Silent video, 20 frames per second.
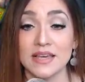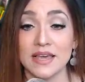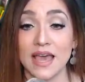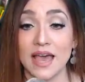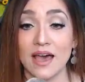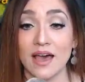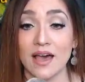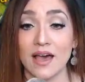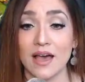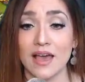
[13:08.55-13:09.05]

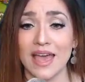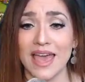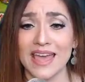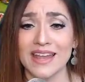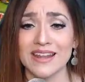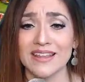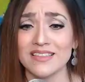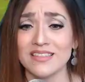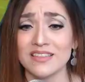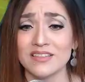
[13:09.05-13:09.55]

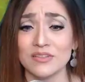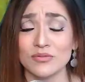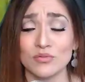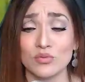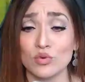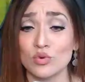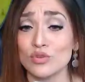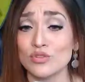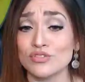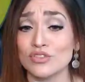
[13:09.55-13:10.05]
And the
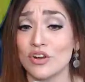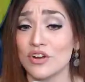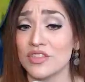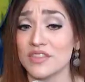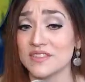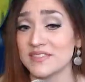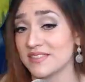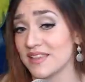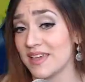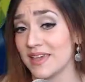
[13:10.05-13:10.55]
rules are
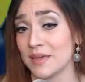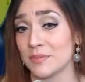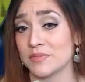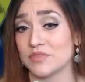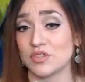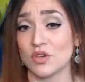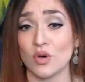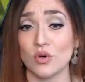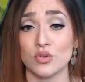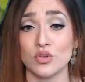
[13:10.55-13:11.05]
the same.
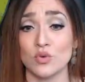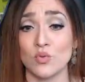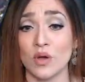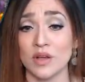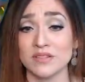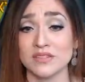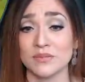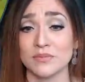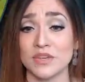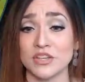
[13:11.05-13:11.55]
So you
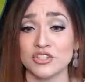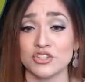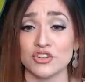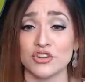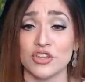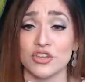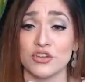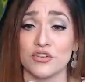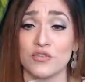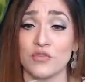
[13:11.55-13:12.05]
want to make sure
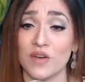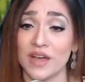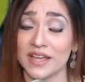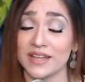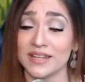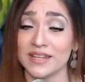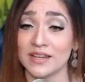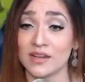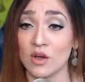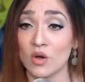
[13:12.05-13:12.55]
that you're
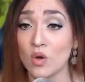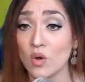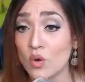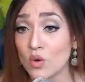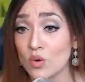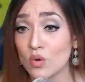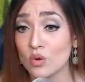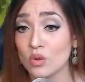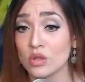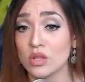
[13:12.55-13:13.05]
finding a
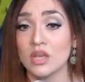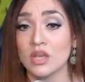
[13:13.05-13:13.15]
hole.